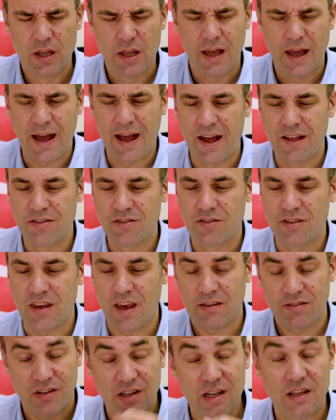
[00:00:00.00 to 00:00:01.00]
and the
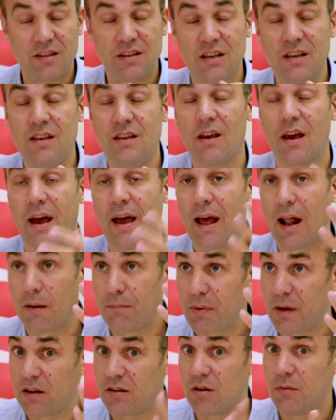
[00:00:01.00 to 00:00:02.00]
acidity
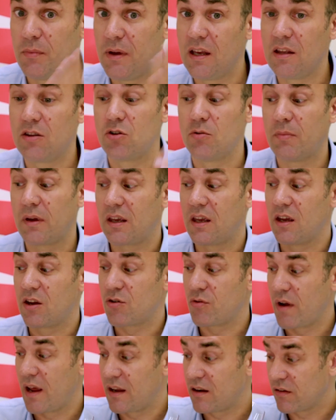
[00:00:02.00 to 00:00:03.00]
helping to make it
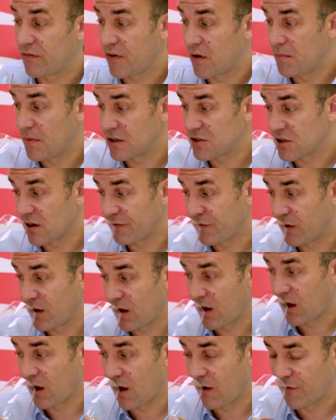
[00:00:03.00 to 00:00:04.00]
create very much
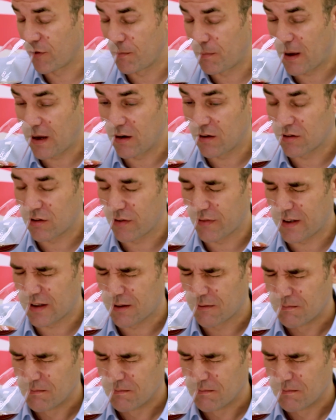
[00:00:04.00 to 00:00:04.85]
of a balance of it.